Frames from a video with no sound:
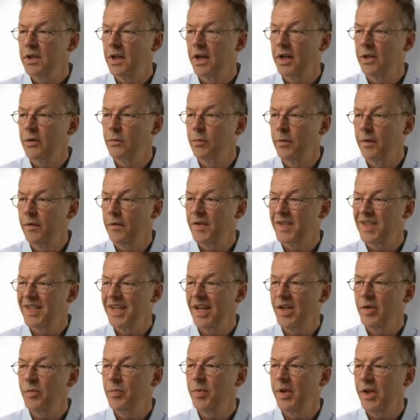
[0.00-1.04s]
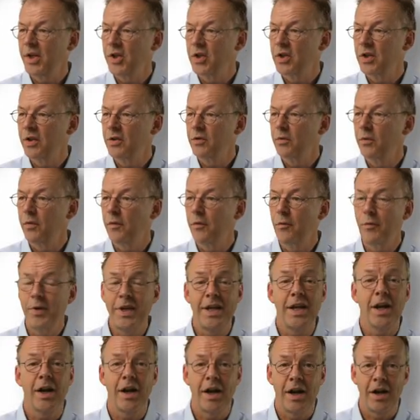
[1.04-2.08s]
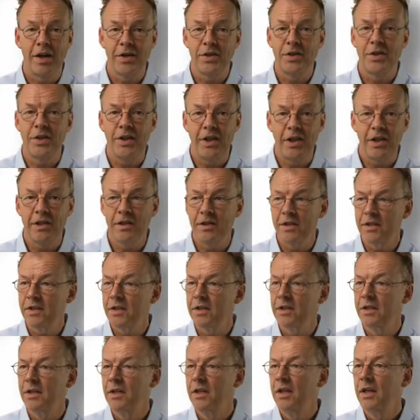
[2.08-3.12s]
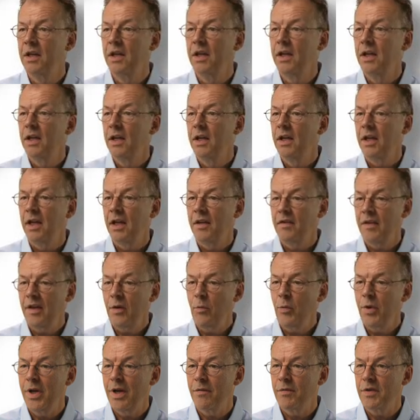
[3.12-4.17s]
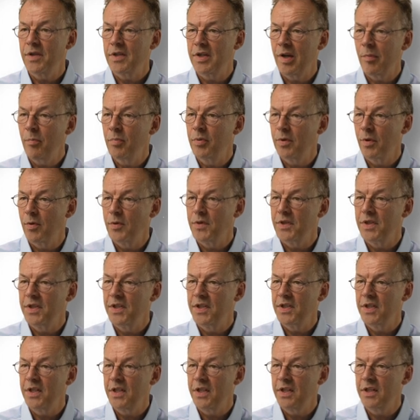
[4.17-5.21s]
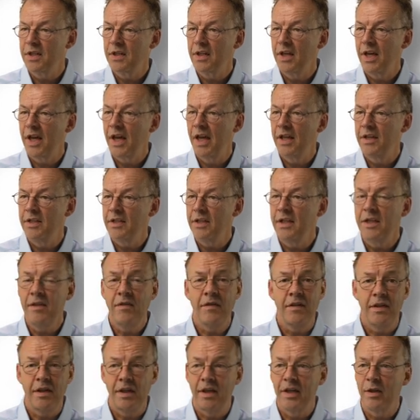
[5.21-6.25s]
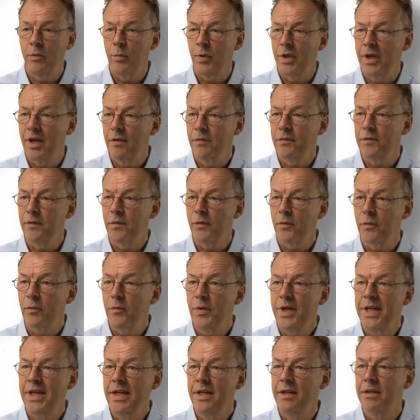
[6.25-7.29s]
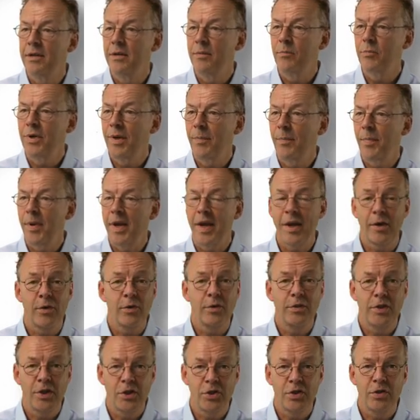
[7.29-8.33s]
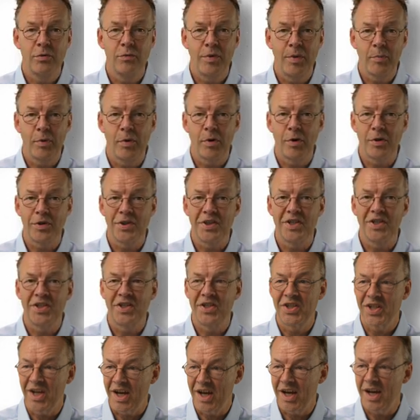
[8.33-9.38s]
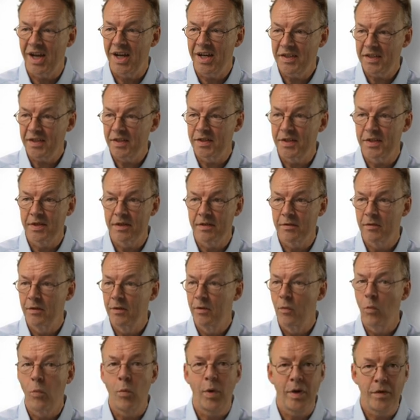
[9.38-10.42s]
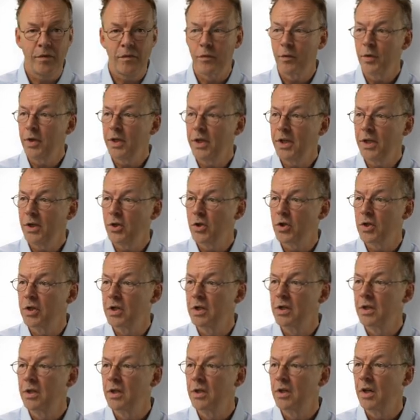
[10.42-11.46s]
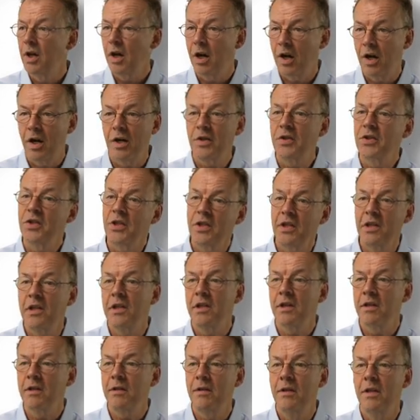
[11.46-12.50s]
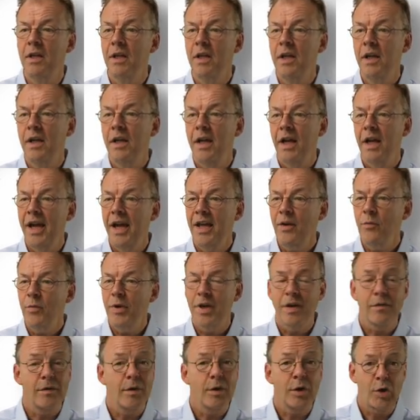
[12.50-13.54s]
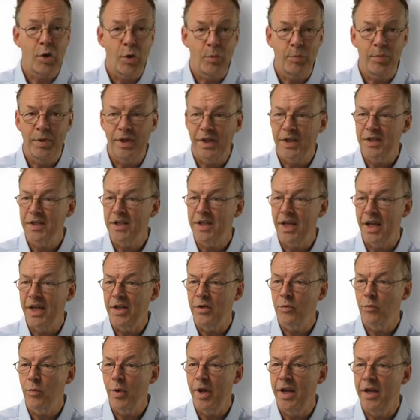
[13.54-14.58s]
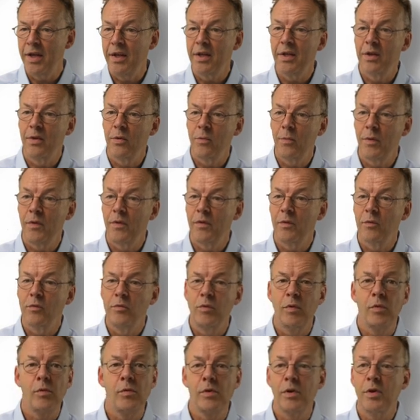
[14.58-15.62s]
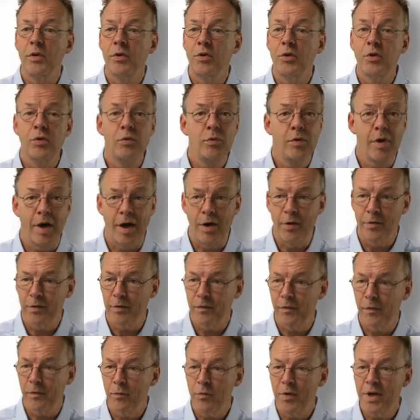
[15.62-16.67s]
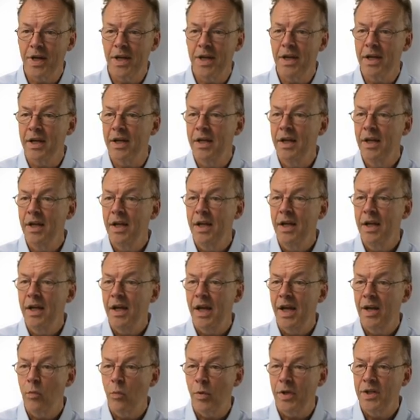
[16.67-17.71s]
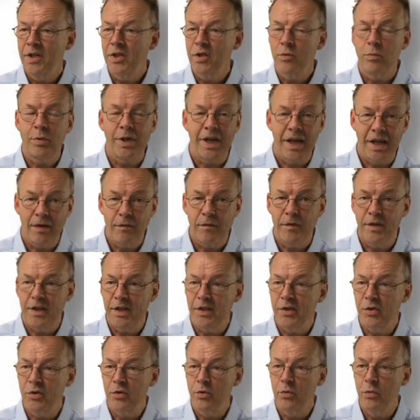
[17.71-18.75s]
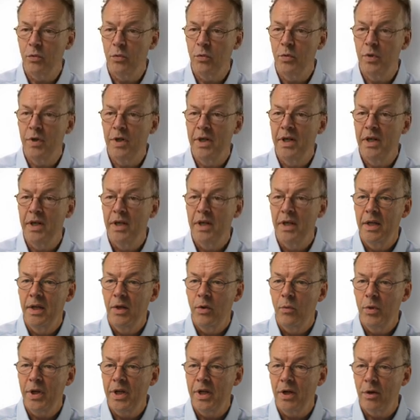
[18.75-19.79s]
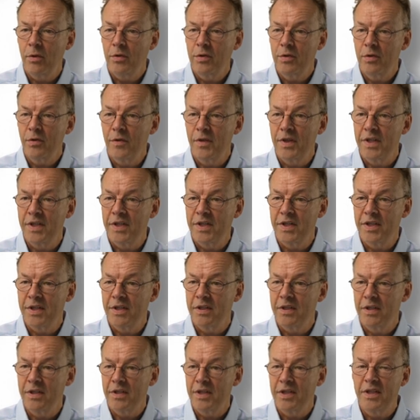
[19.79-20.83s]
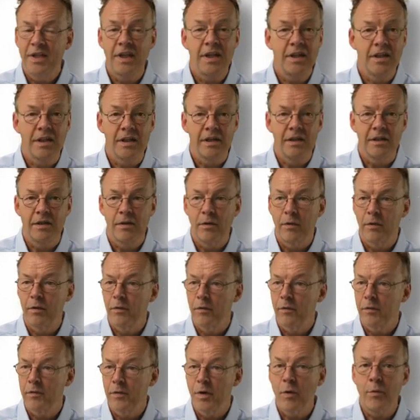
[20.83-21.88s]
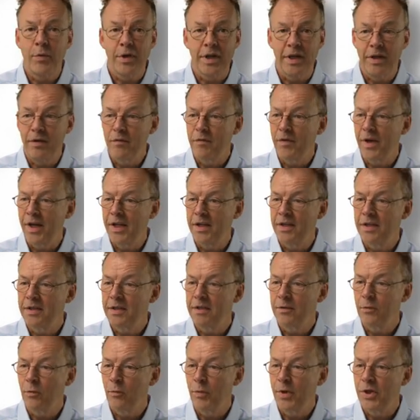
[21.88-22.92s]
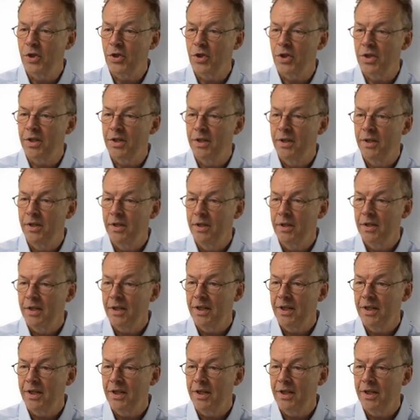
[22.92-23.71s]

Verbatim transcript: we start with send picture to three art dealers. And then we have a subprocess here. And in there, we have three prepare condition report tasks, one for each art dealer. And we have our complex gateway with the rule two out of three and once we have these two, we go to this signal throwing event, which